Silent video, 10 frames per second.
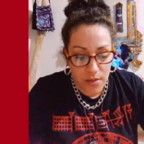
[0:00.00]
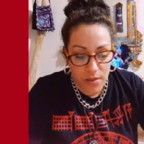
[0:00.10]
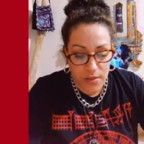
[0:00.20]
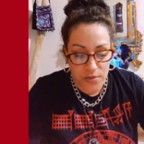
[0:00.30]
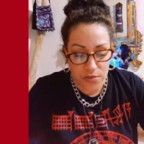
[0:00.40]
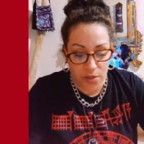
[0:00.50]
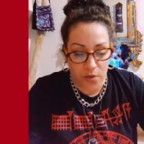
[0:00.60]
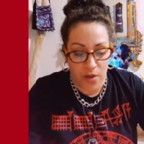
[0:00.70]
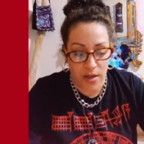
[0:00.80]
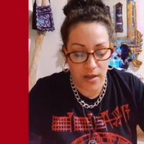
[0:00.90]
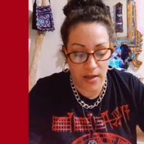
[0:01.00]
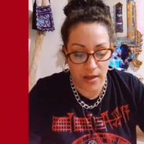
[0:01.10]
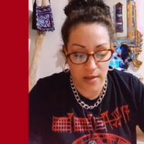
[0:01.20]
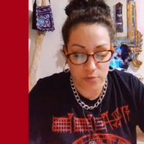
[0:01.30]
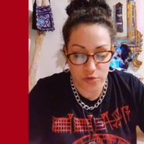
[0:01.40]
so
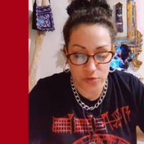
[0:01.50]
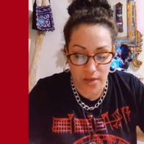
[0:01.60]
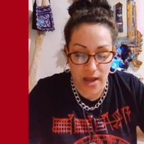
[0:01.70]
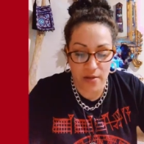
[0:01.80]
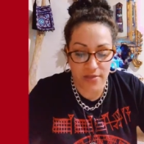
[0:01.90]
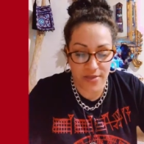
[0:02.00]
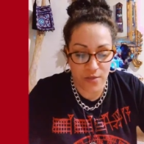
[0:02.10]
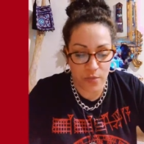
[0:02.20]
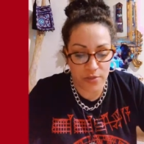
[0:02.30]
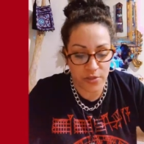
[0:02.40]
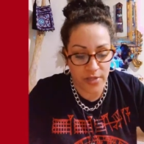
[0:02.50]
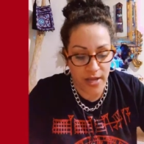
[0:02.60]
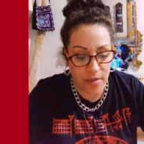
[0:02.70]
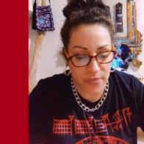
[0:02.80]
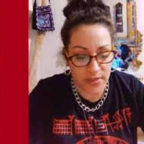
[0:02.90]
I'm I think what's going to
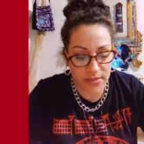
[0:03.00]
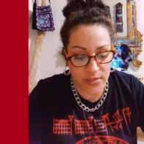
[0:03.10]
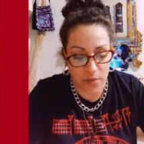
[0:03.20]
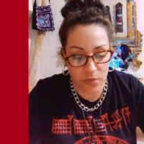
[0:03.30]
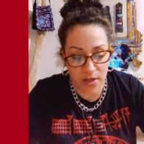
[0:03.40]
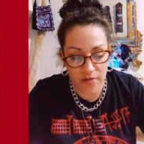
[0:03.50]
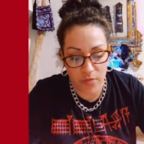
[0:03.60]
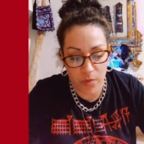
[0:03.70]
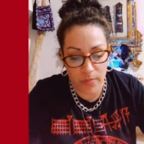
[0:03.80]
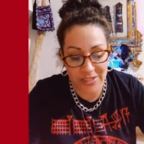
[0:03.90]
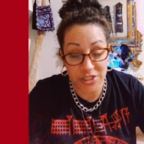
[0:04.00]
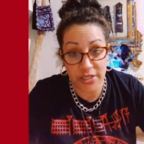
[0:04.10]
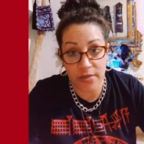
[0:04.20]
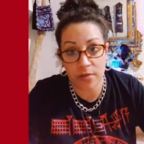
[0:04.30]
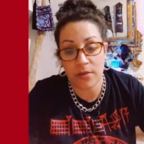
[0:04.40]
happen is I will have him on my
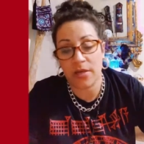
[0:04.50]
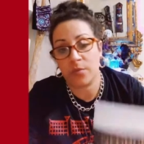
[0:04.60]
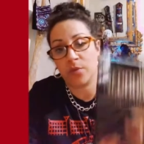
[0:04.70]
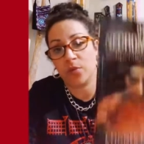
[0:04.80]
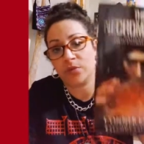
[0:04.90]
channel and we will